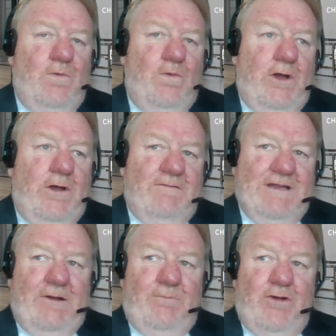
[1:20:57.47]

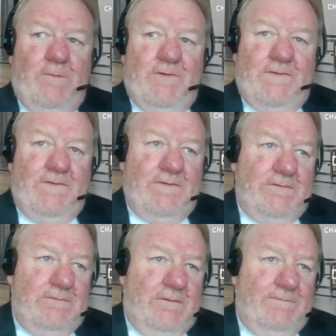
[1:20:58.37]
work-related purposes
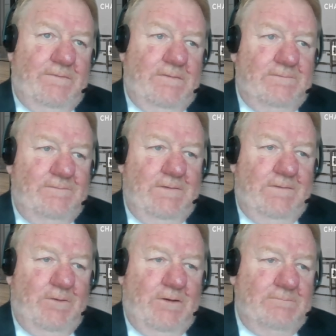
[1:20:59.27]
and not for
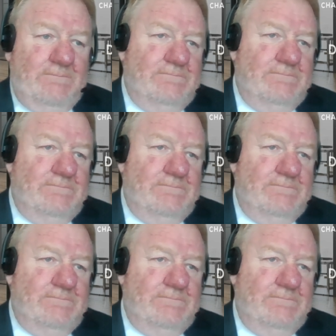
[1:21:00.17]
use by